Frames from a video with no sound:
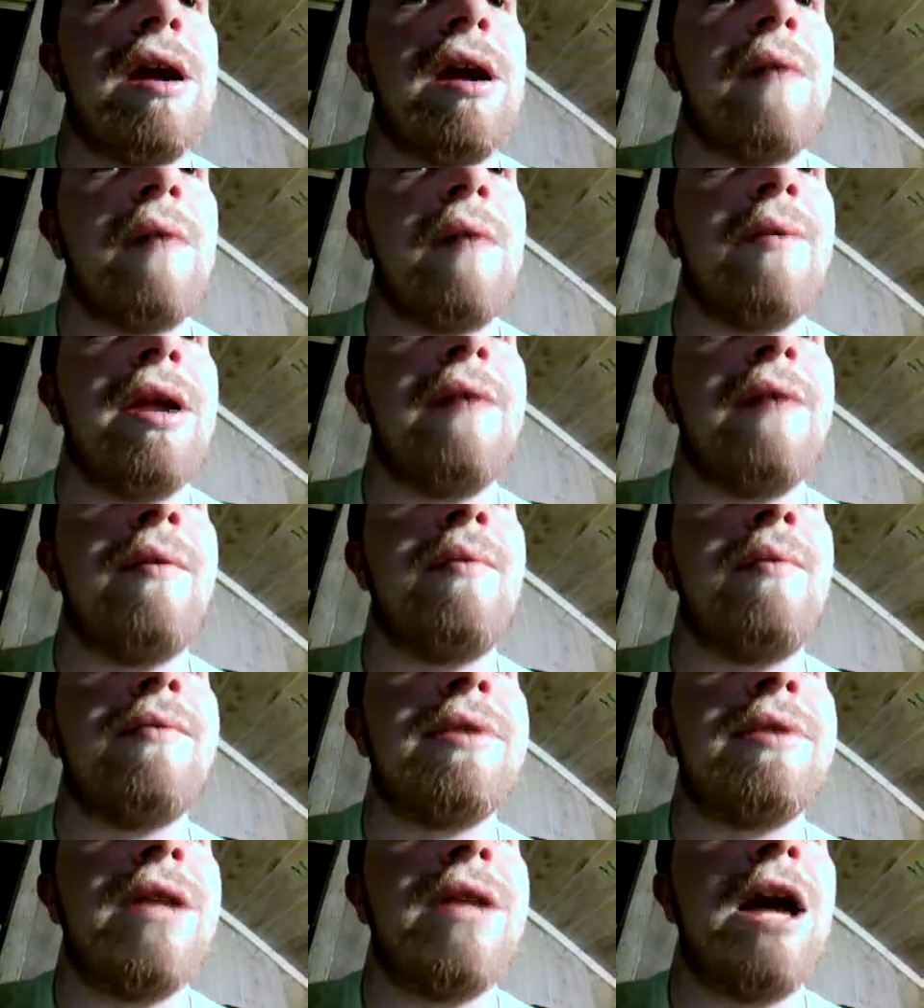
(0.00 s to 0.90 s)
and
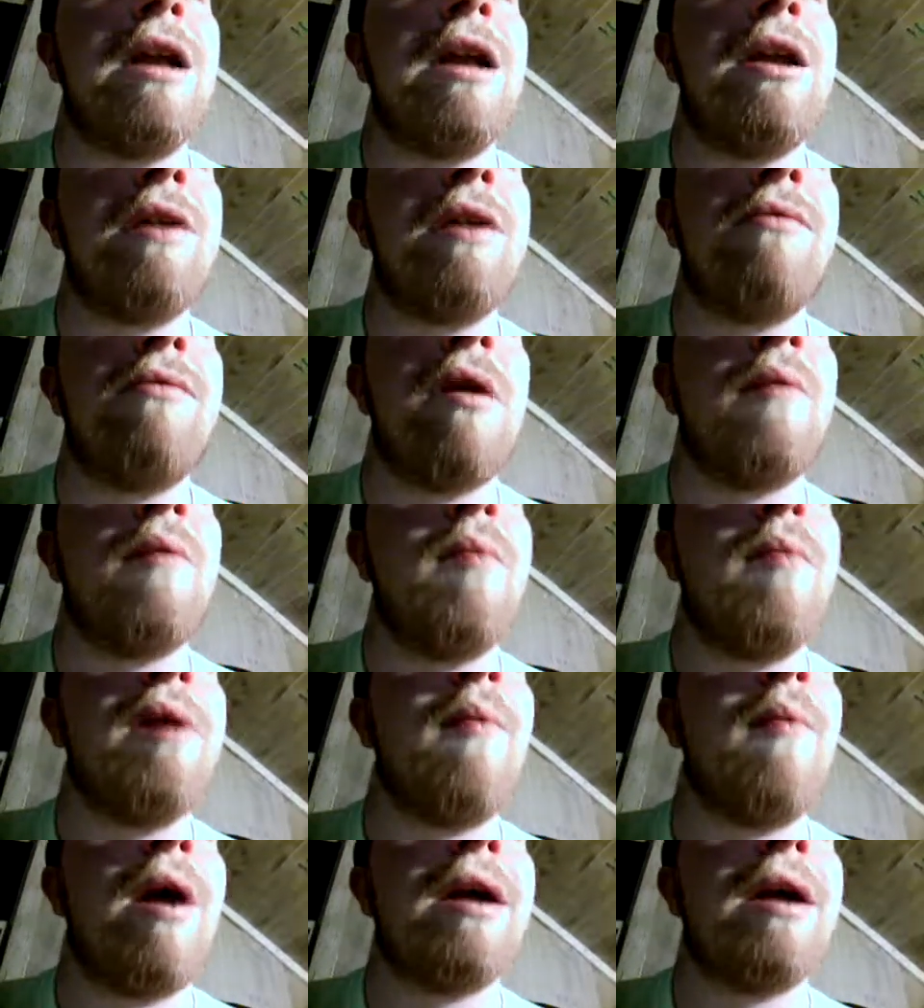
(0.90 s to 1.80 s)
whatever they do,
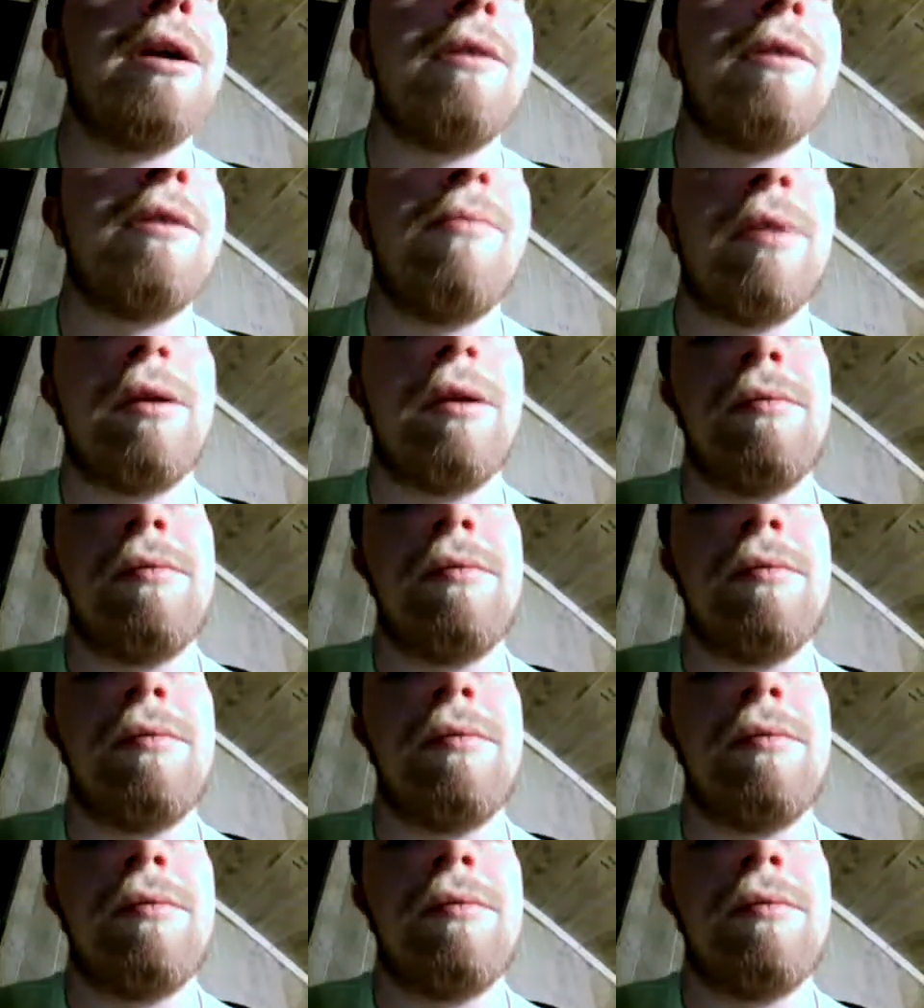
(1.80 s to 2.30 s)
we want to do.